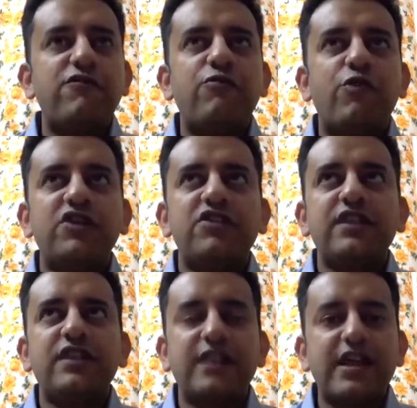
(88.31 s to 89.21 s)
what's
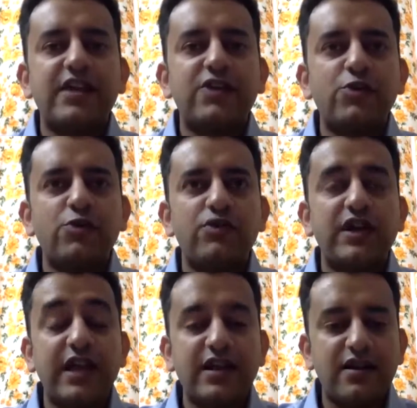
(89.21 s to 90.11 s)
it like to
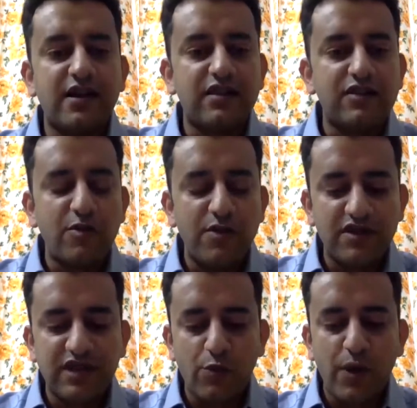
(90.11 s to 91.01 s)
retain
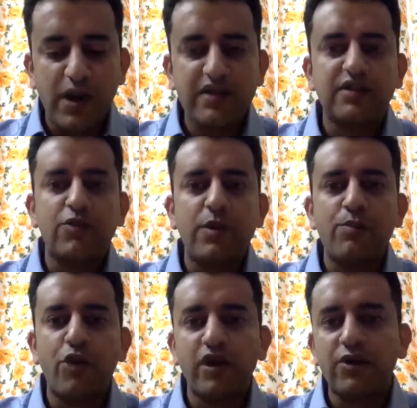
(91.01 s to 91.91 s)
consumers and why is it so
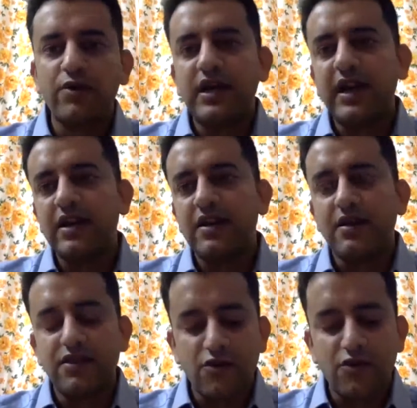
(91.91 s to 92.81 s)
important to retain
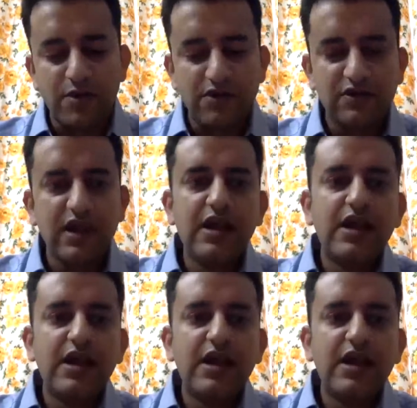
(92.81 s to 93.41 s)
consumers.